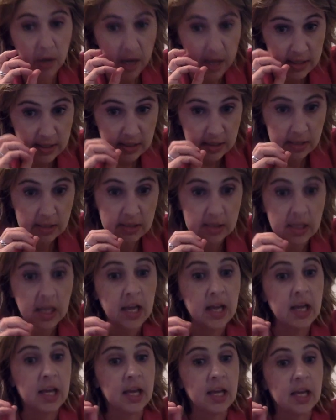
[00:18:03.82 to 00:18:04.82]
presence
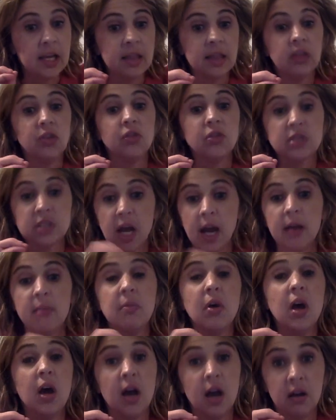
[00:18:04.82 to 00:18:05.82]
in your time
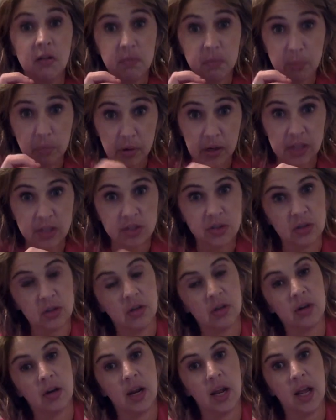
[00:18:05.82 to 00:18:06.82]
of
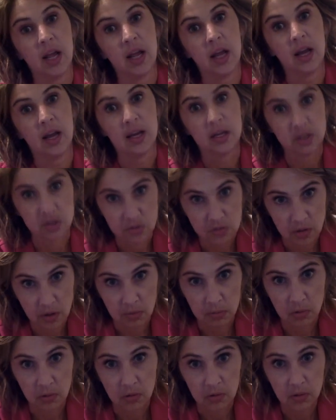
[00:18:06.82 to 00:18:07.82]
pressure and
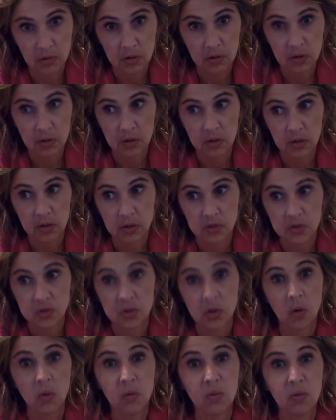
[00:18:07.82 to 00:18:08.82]
trouble.
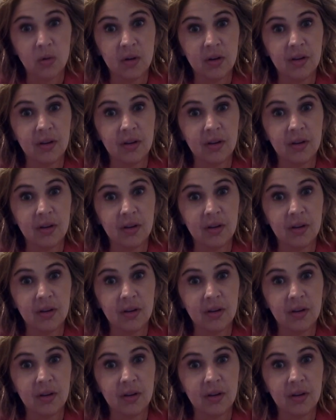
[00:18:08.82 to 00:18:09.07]
So